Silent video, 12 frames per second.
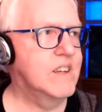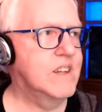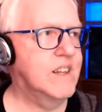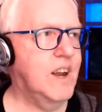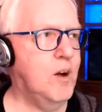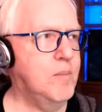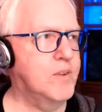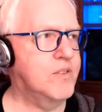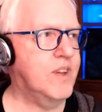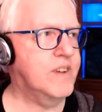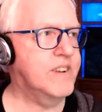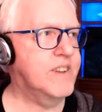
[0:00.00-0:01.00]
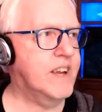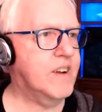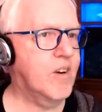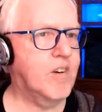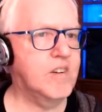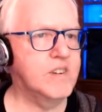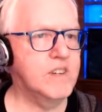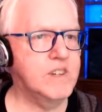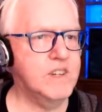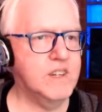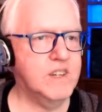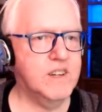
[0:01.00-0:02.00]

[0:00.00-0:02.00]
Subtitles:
That almost sounded like Arnold, didn't it?